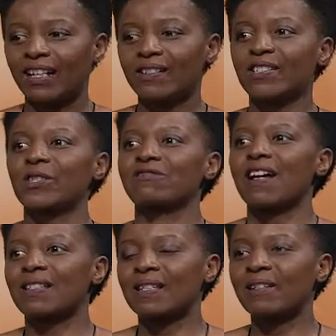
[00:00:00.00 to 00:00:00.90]
courage of
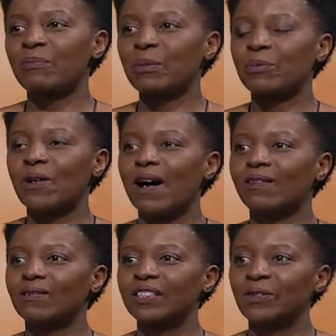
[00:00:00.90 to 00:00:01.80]
asking people
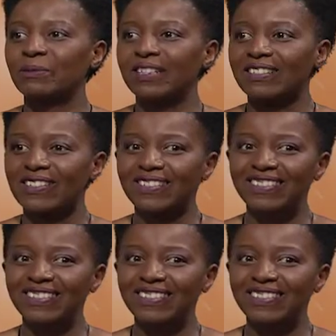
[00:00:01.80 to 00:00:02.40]
out when you met? Went it?